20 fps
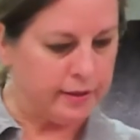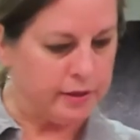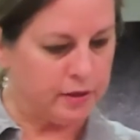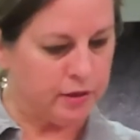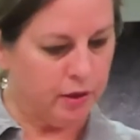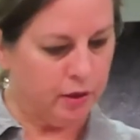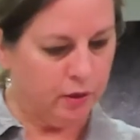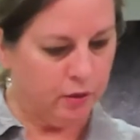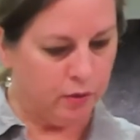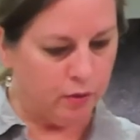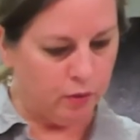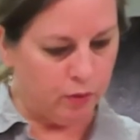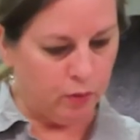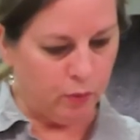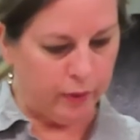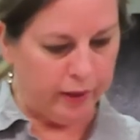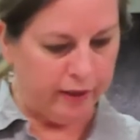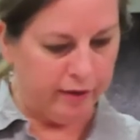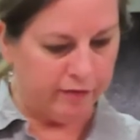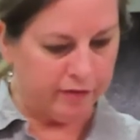so
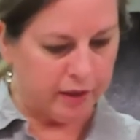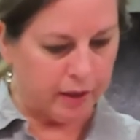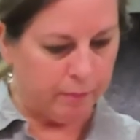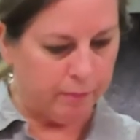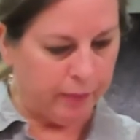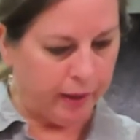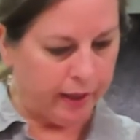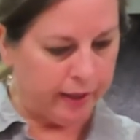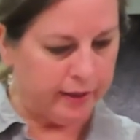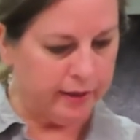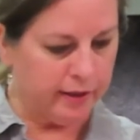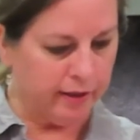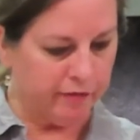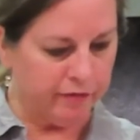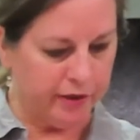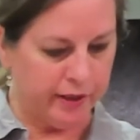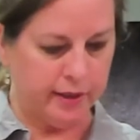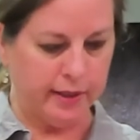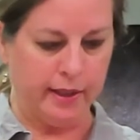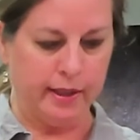we have combined
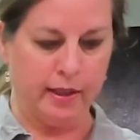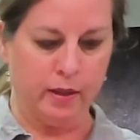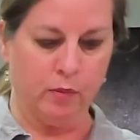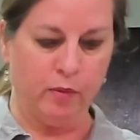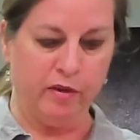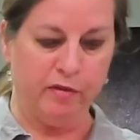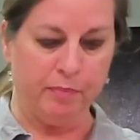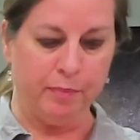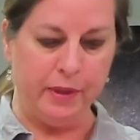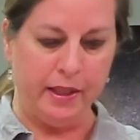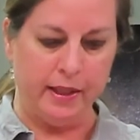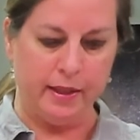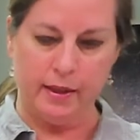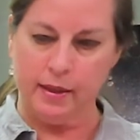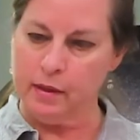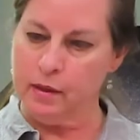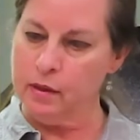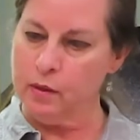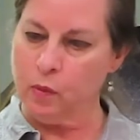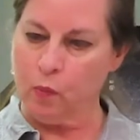everything. We've
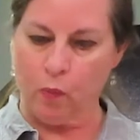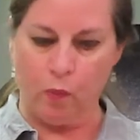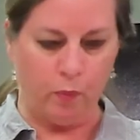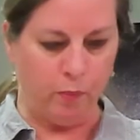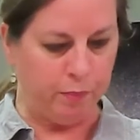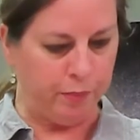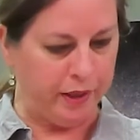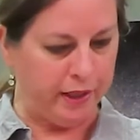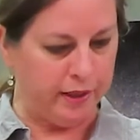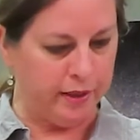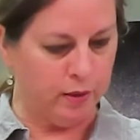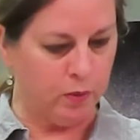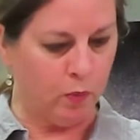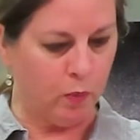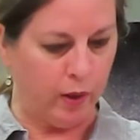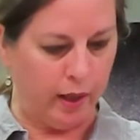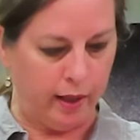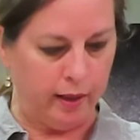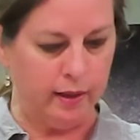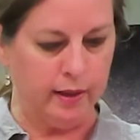beaten
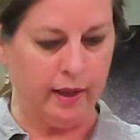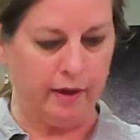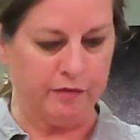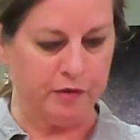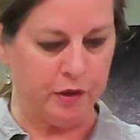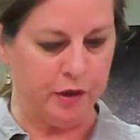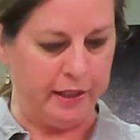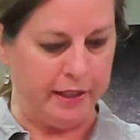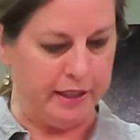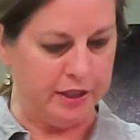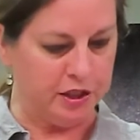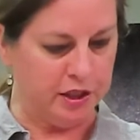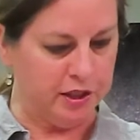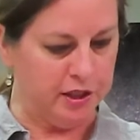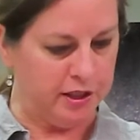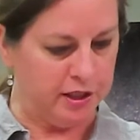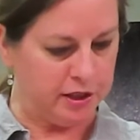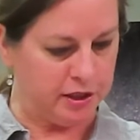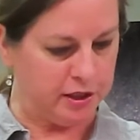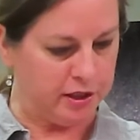well after each
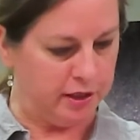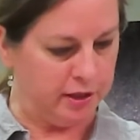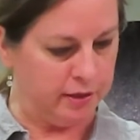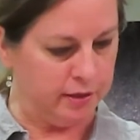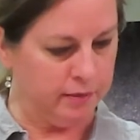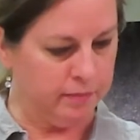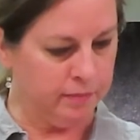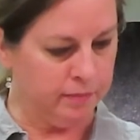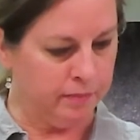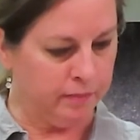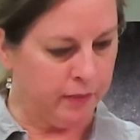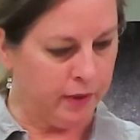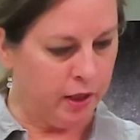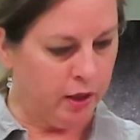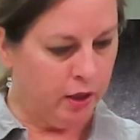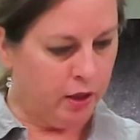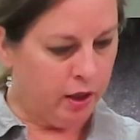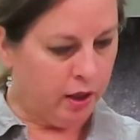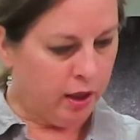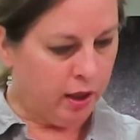addition.
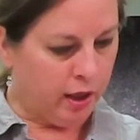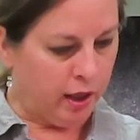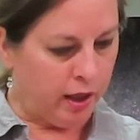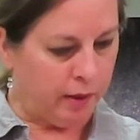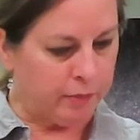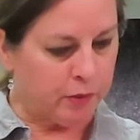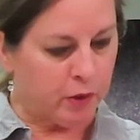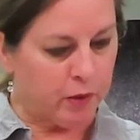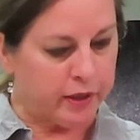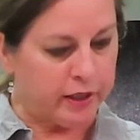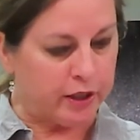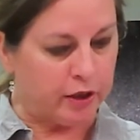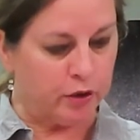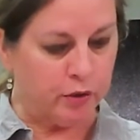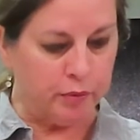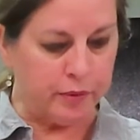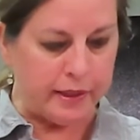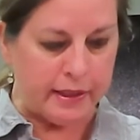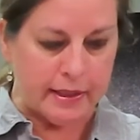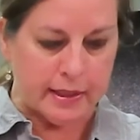I'm going to
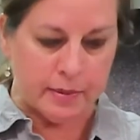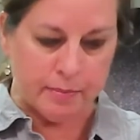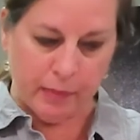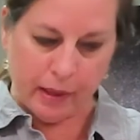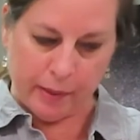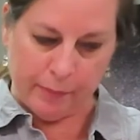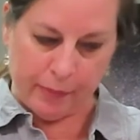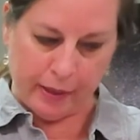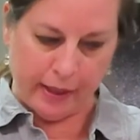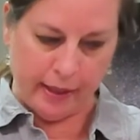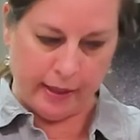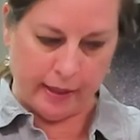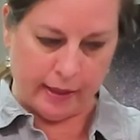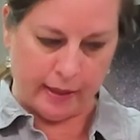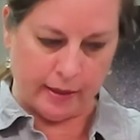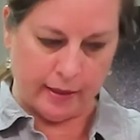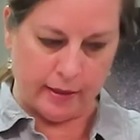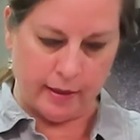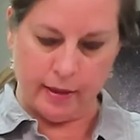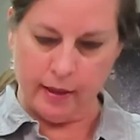grease my
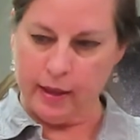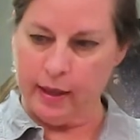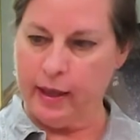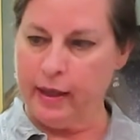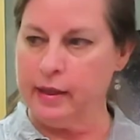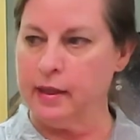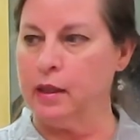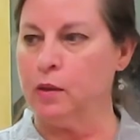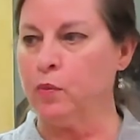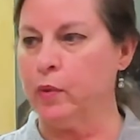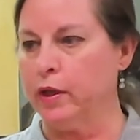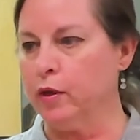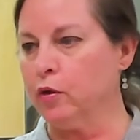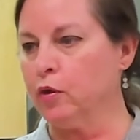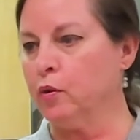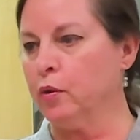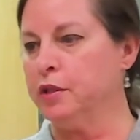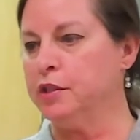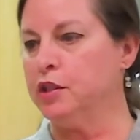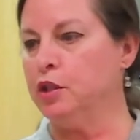pan, and then we are
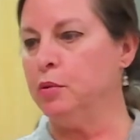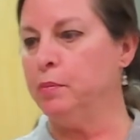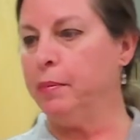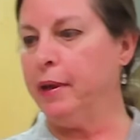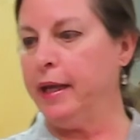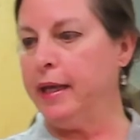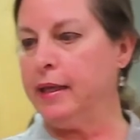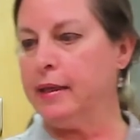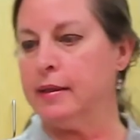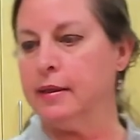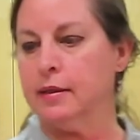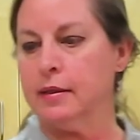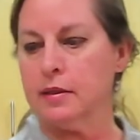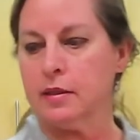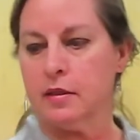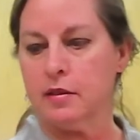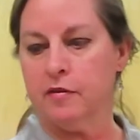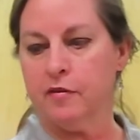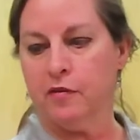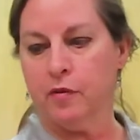going to bake
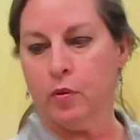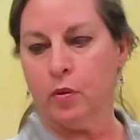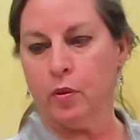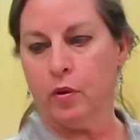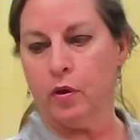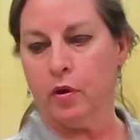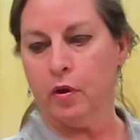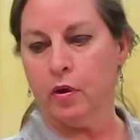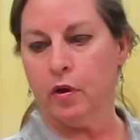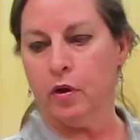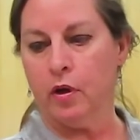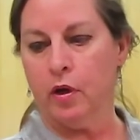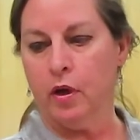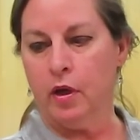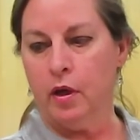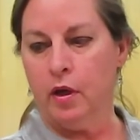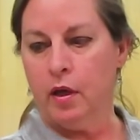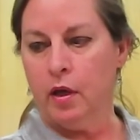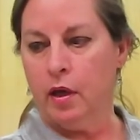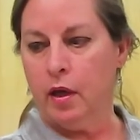this for
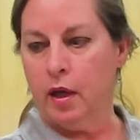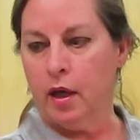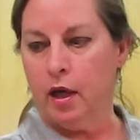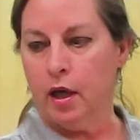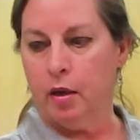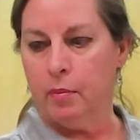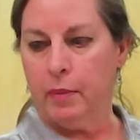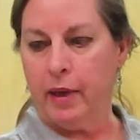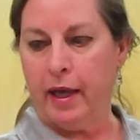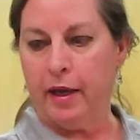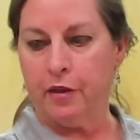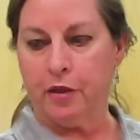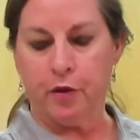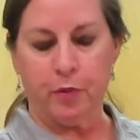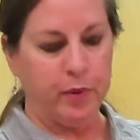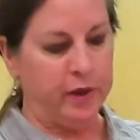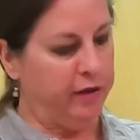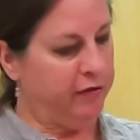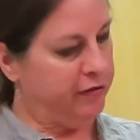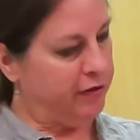at
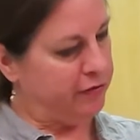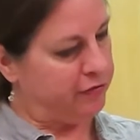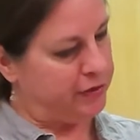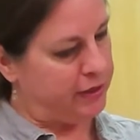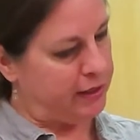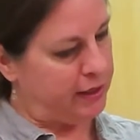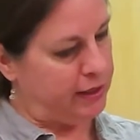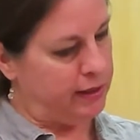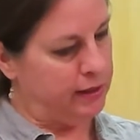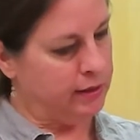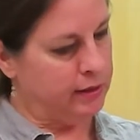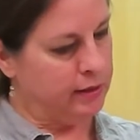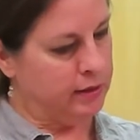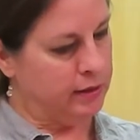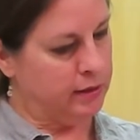350